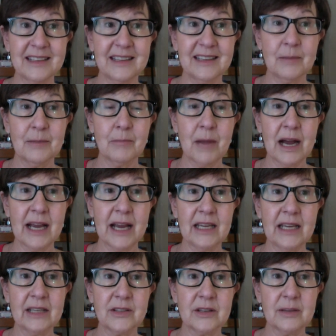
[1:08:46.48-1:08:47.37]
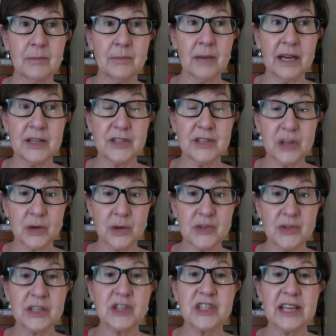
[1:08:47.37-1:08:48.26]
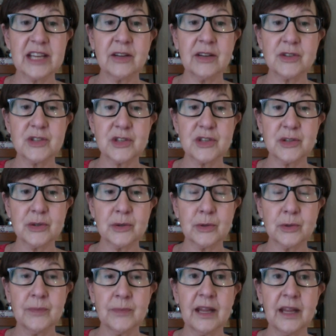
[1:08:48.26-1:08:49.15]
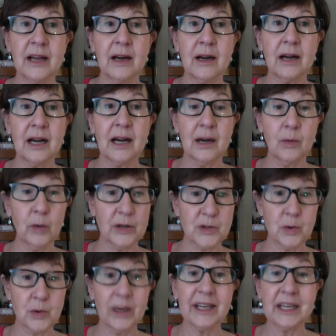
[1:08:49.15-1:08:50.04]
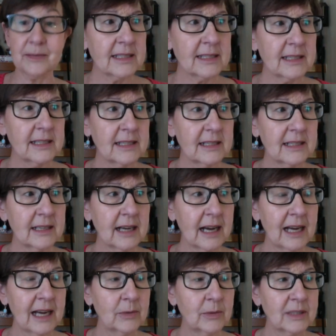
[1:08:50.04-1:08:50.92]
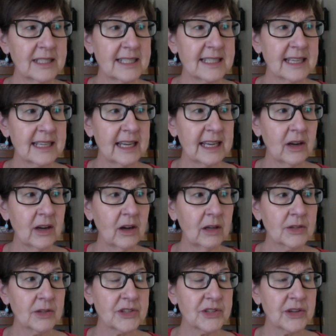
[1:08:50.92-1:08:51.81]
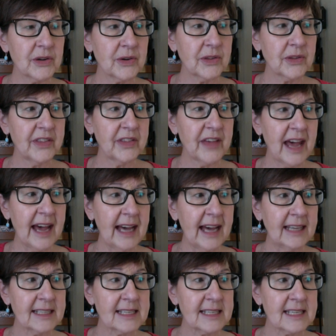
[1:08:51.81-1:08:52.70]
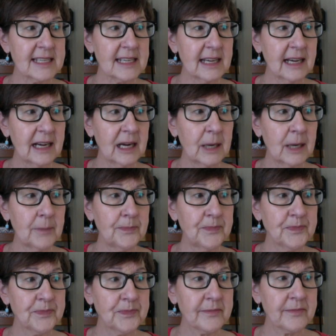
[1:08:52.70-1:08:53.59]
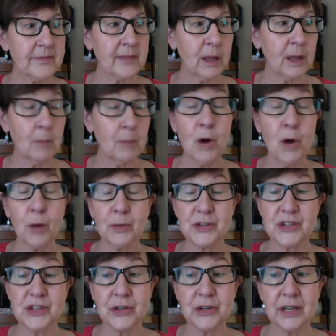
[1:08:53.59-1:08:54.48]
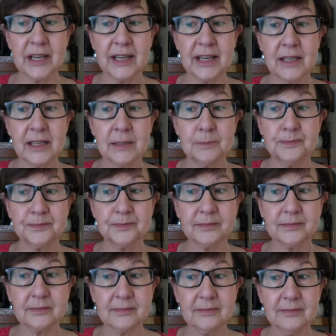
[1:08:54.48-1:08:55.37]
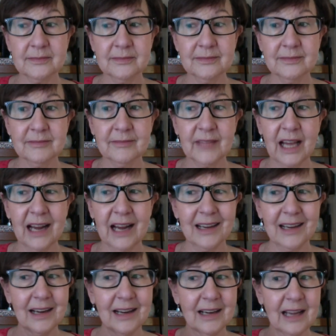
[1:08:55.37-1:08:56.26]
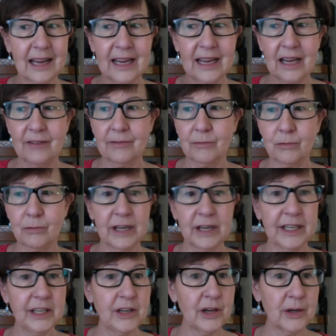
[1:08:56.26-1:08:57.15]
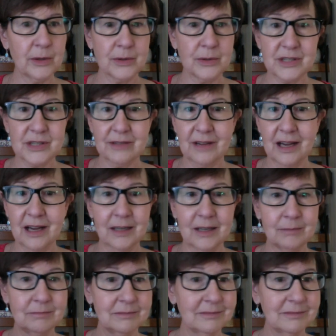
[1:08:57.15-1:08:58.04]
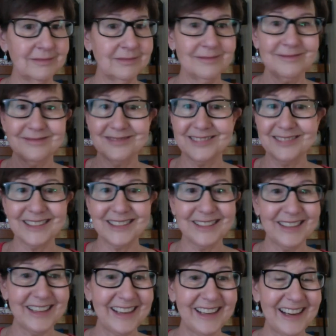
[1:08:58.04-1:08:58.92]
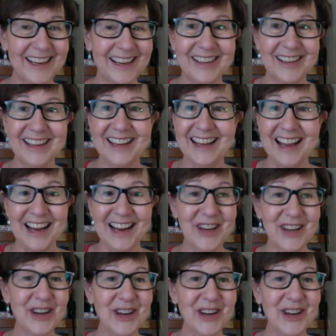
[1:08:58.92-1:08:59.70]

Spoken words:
my dosage down to 120. I would say also that mobocertinib, I have runny nose, and I know other